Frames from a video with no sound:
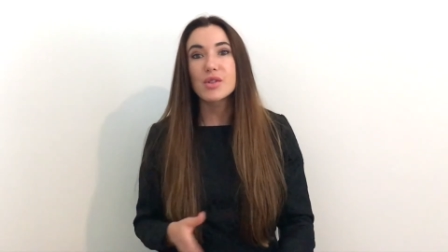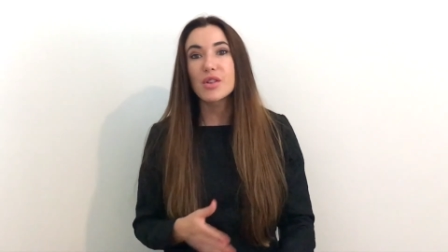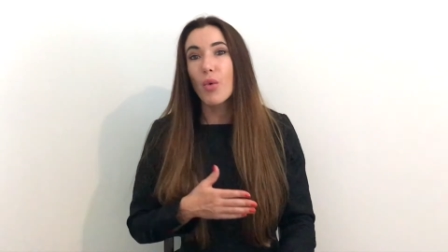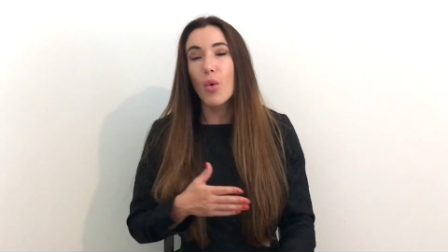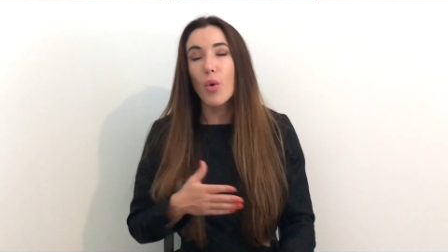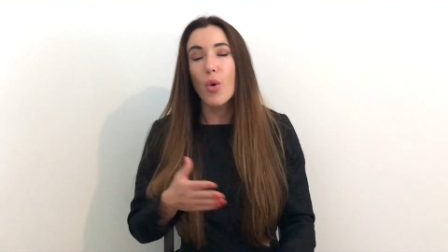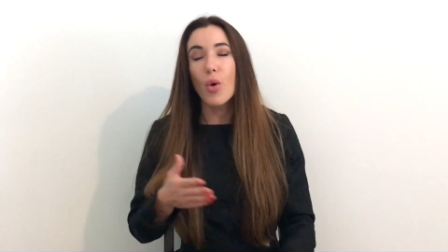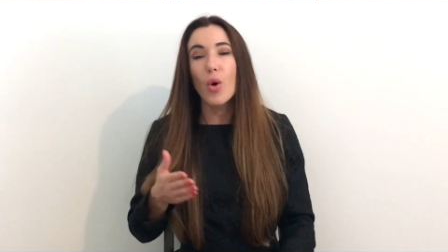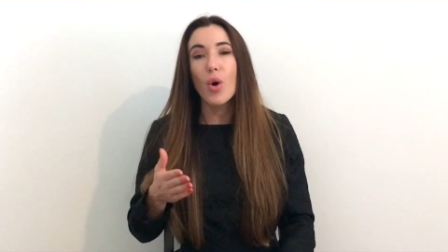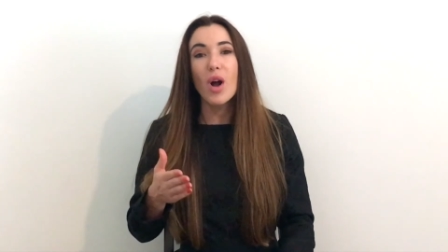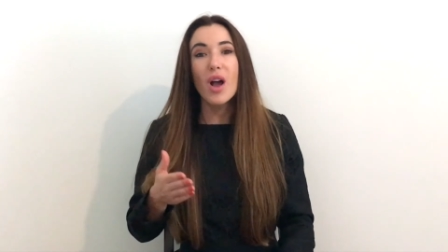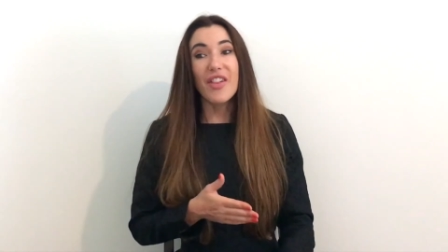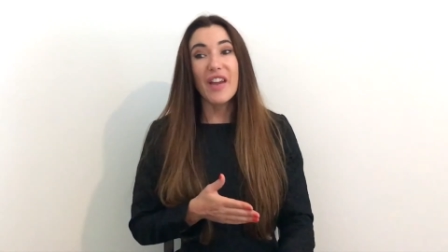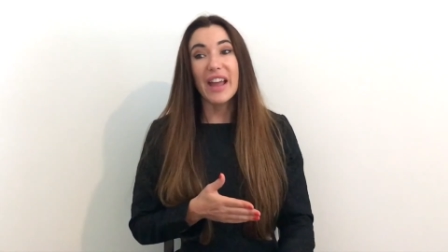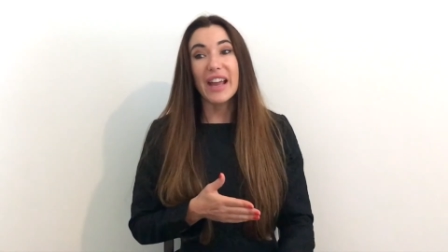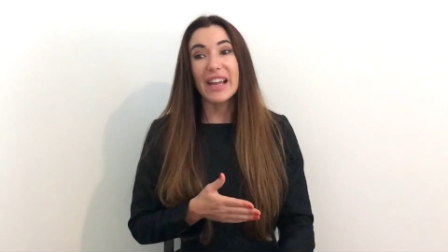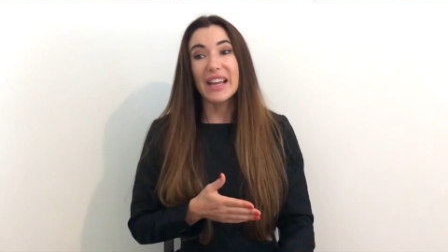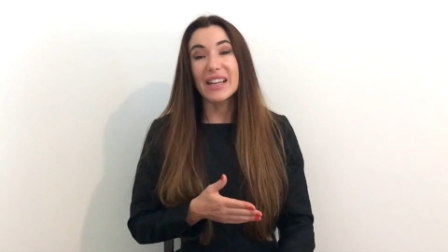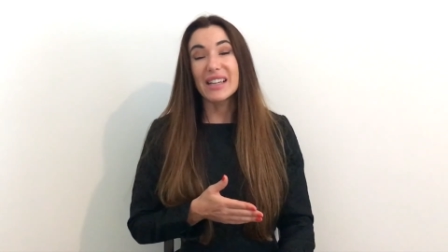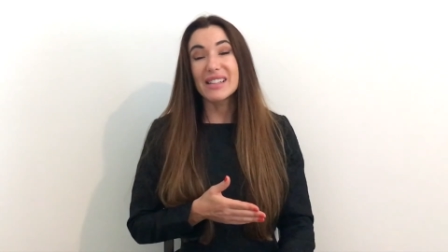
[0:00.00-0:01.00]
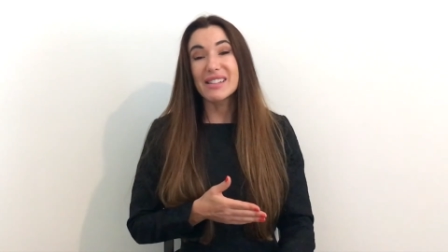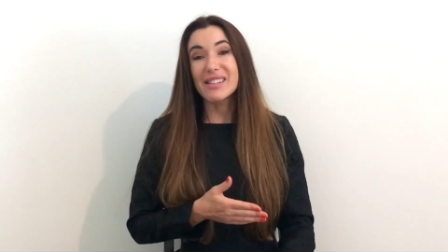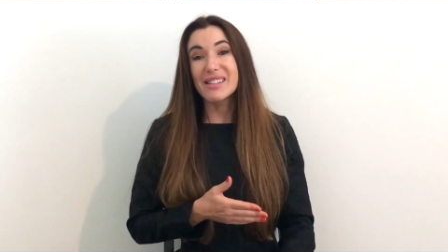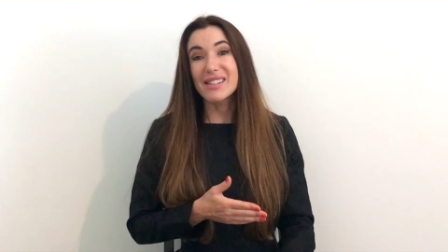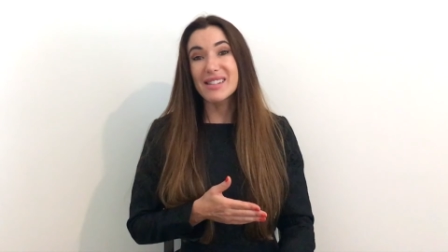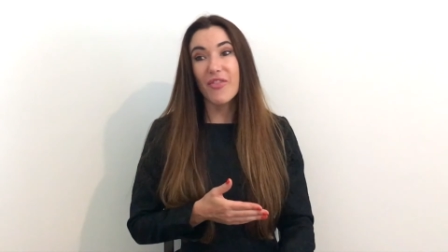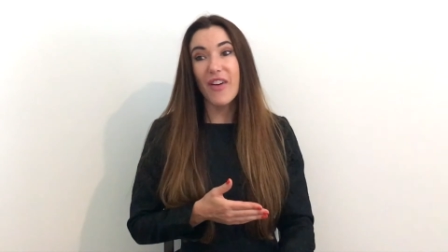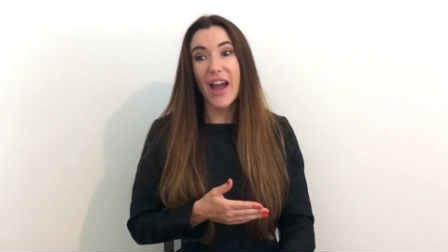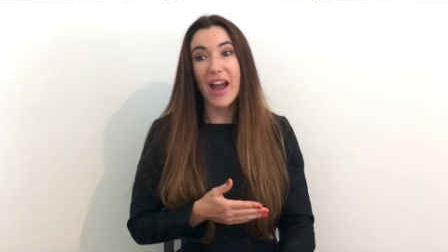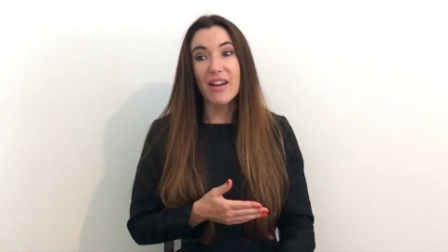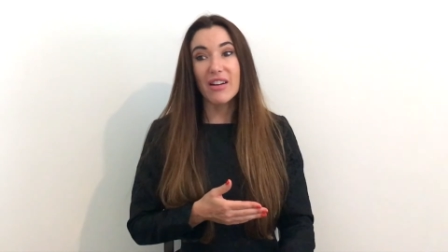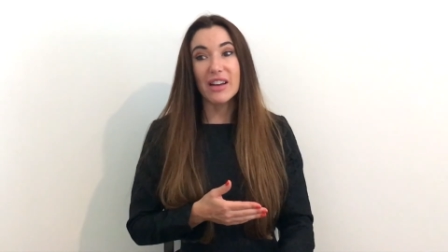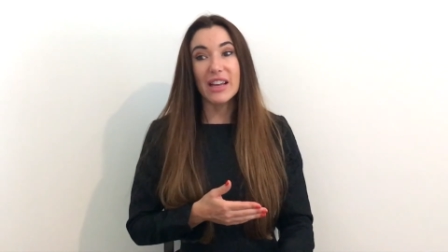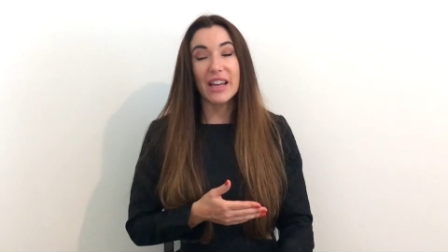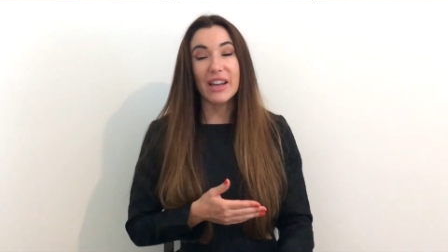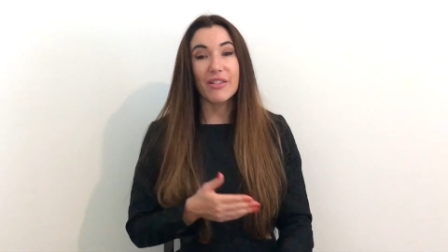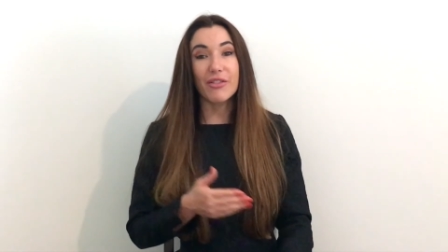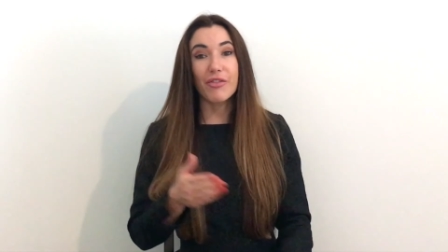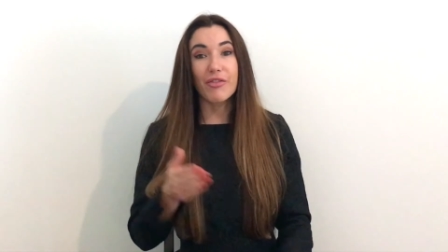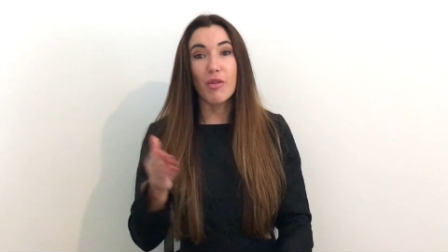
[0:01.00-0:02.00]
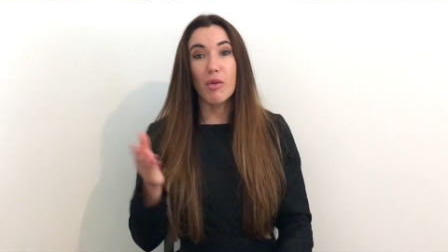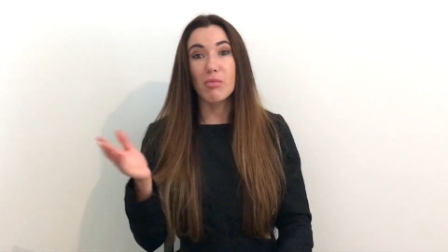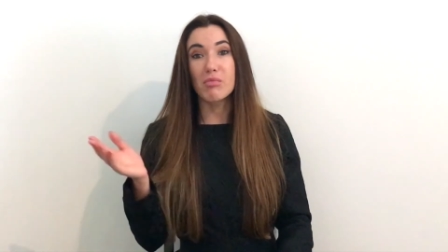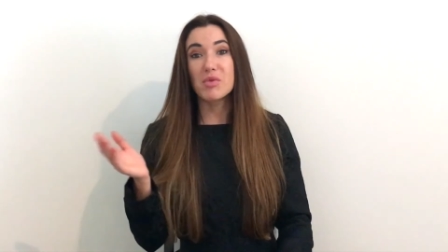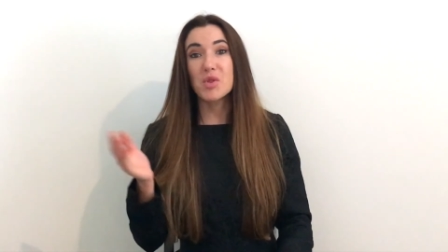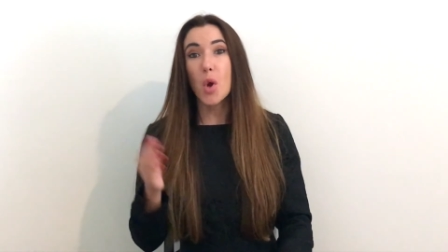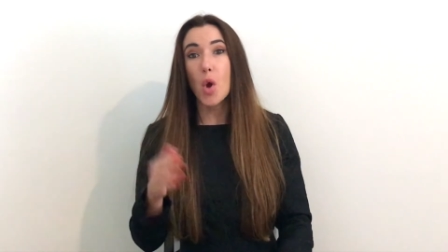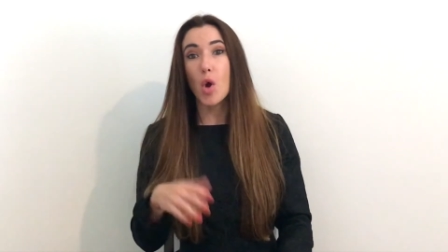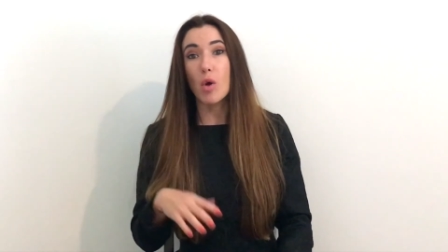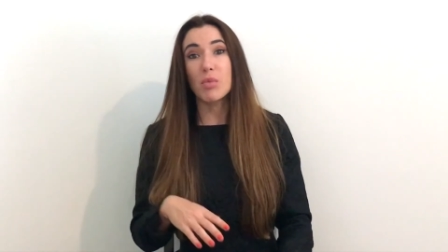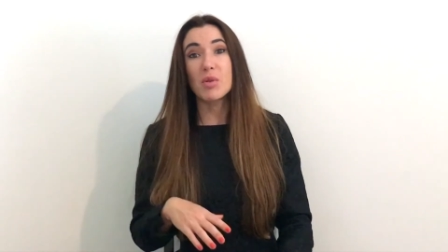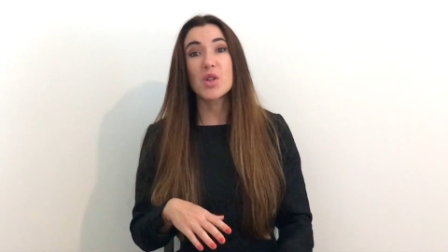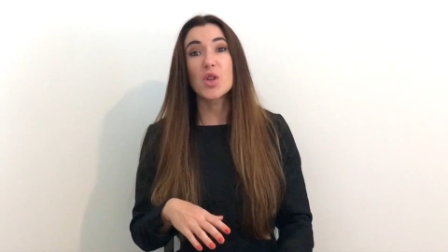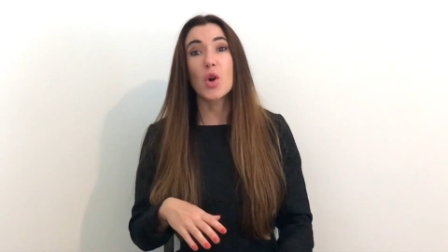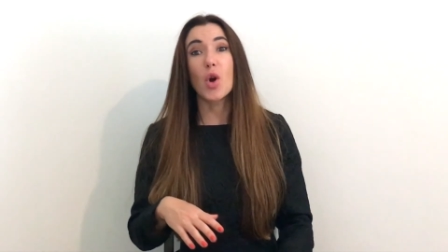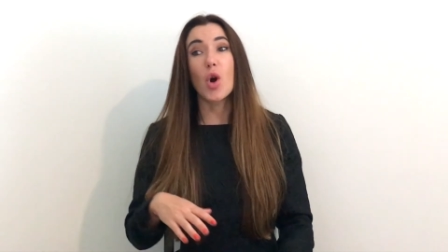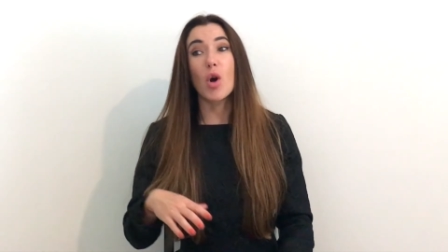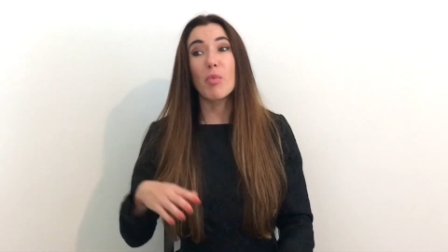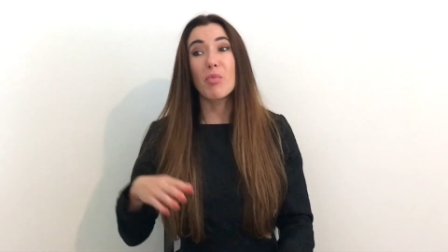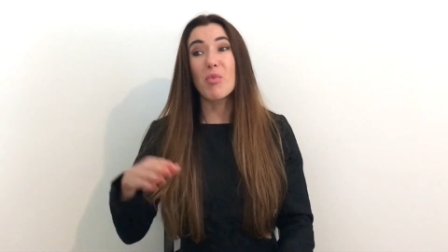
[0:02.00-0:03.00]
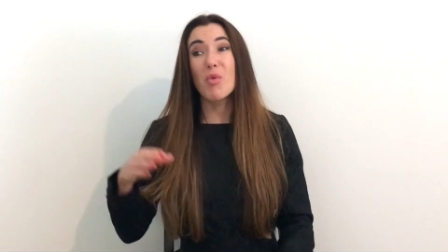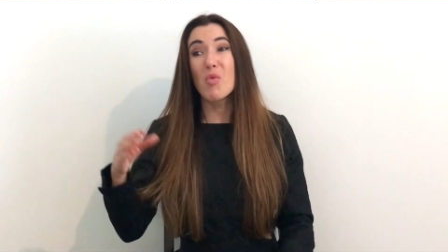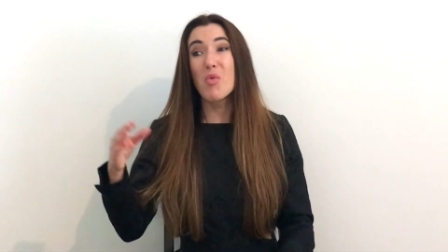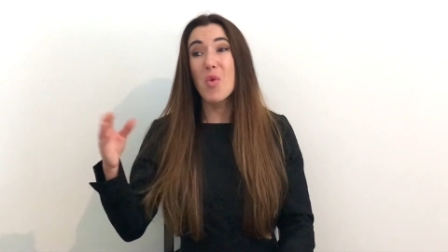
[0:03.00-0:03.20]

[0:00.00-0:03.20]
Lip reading: for things varying from Topshop